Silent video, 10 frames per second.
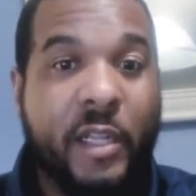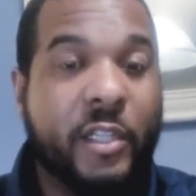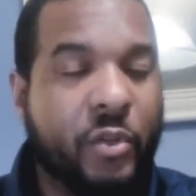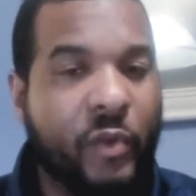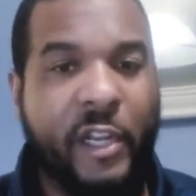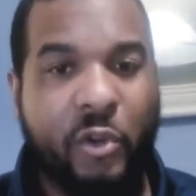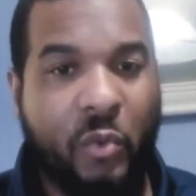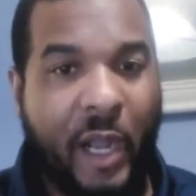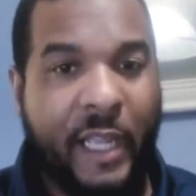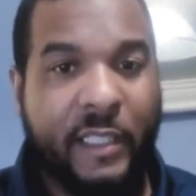To renew
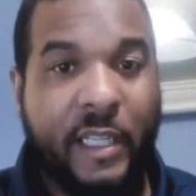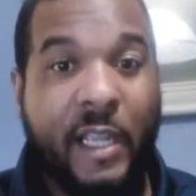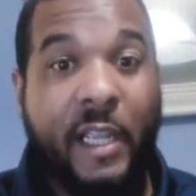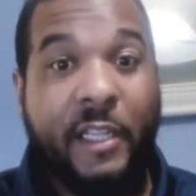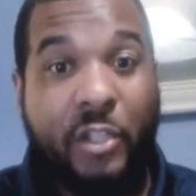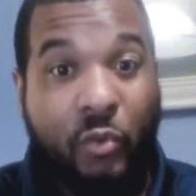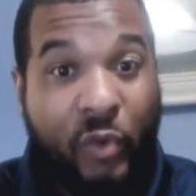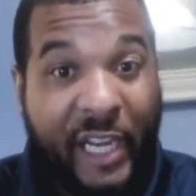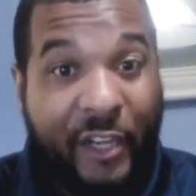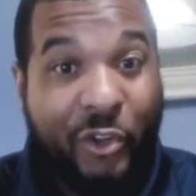what? To
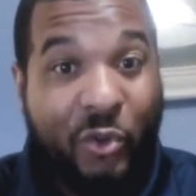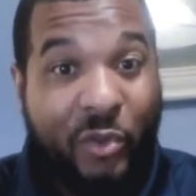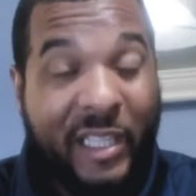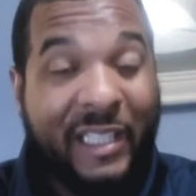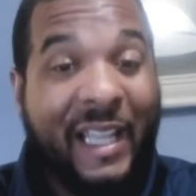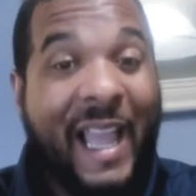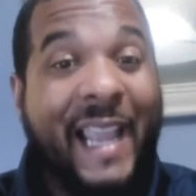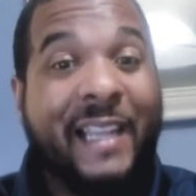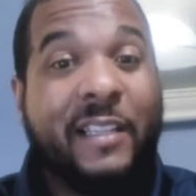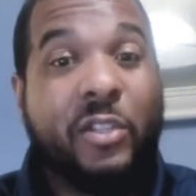renew the
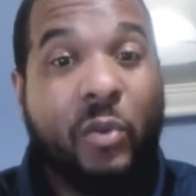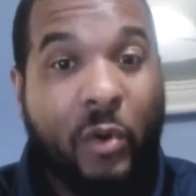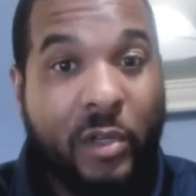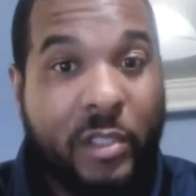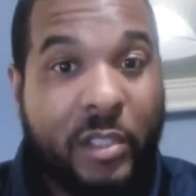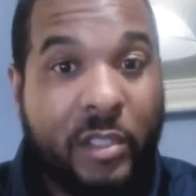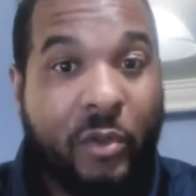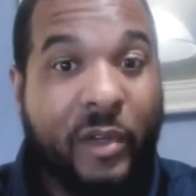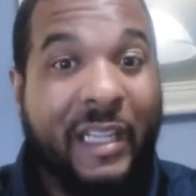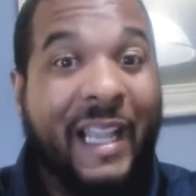light source
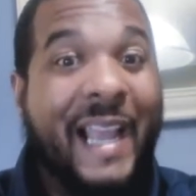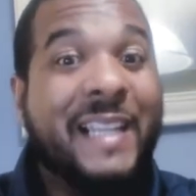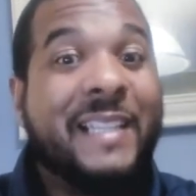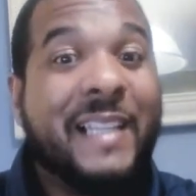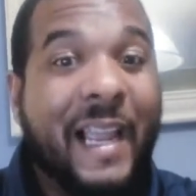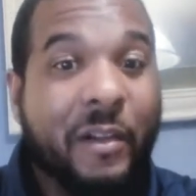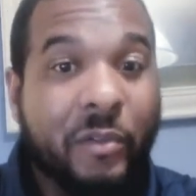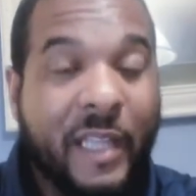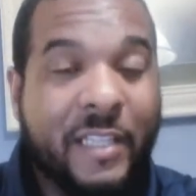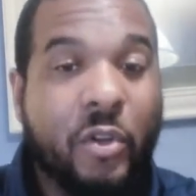or the light cycle
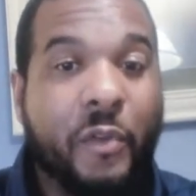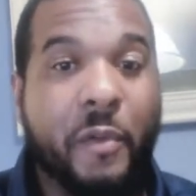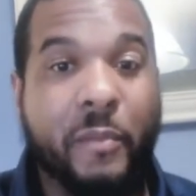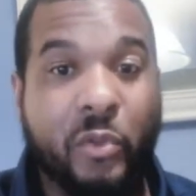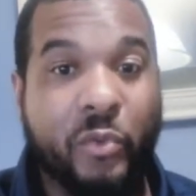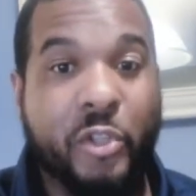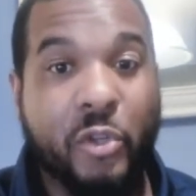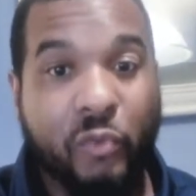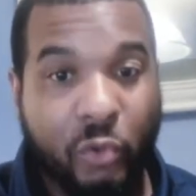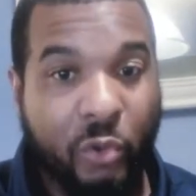that's on the moon
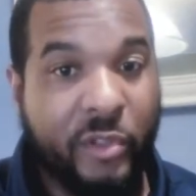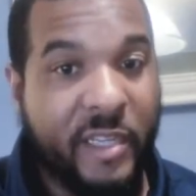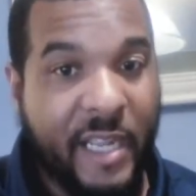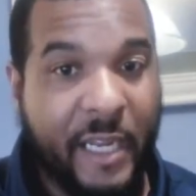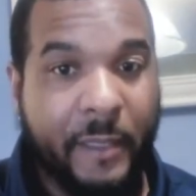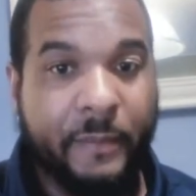to rule the night.